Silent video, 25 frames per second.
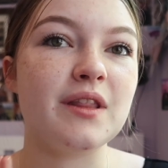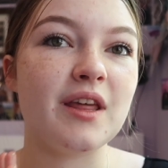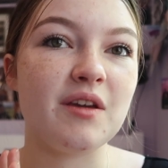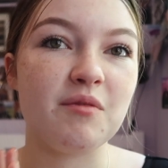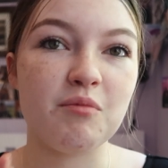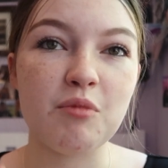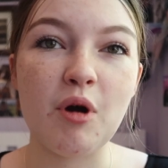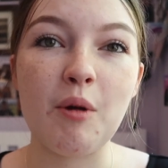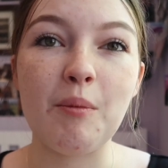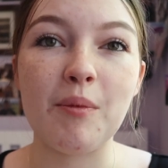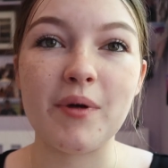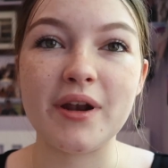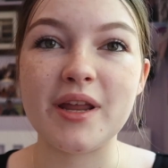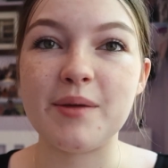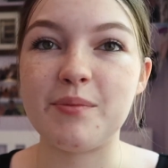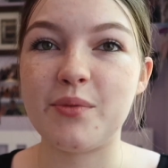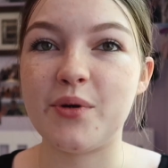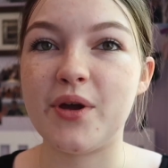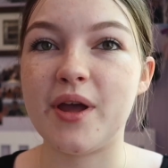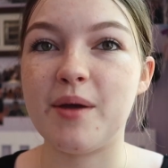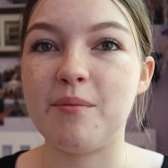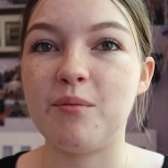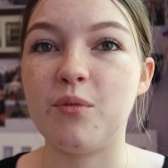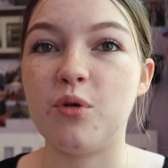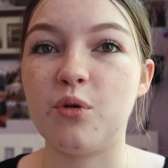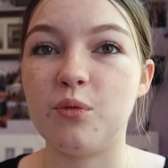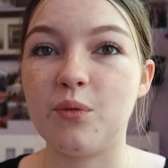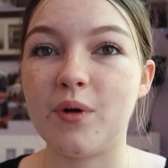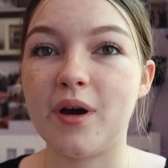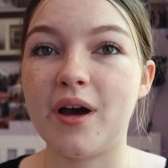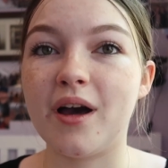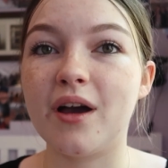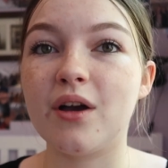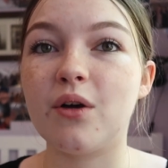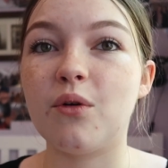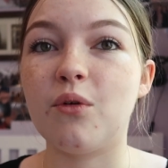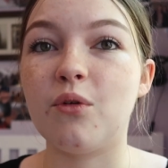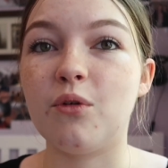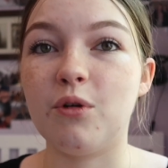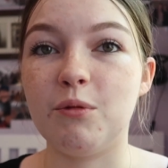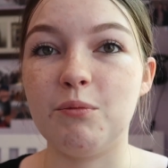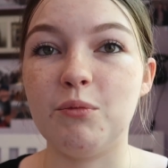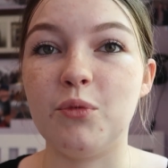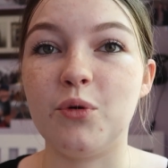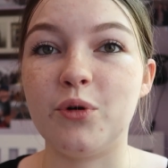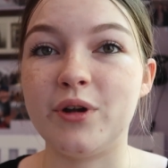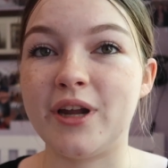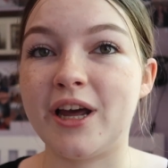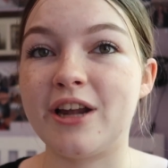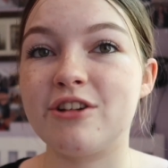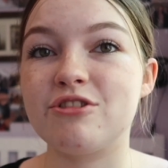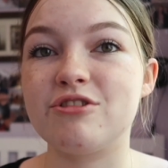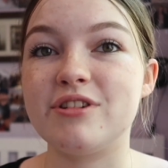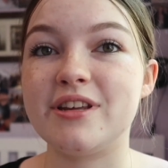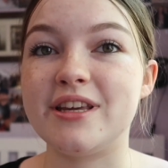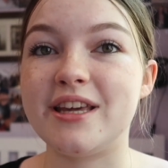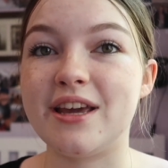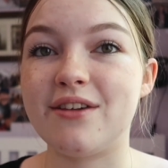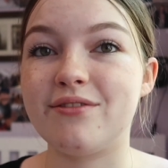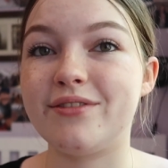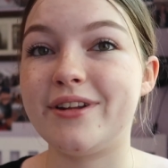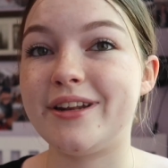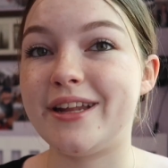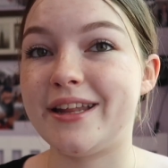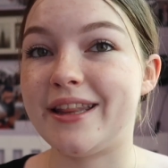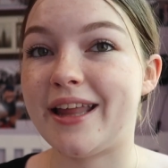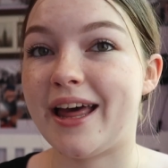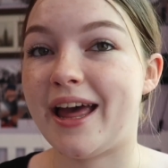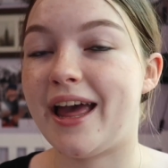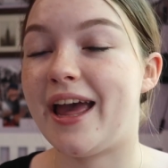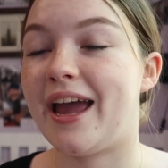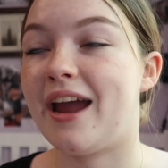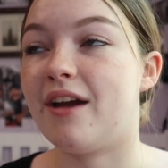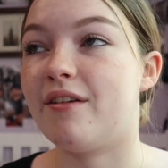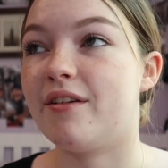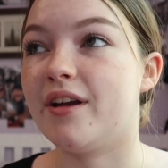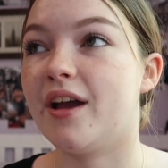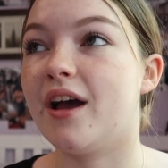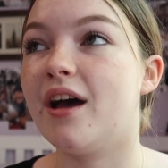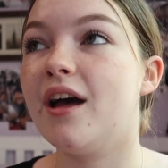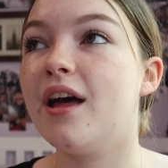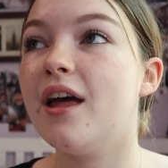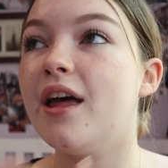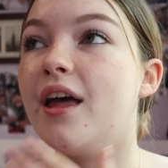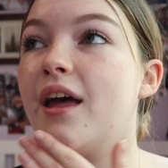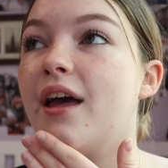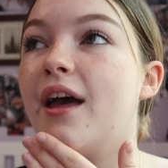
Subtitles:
they've probably put in more work or are more naturally gifted in that area.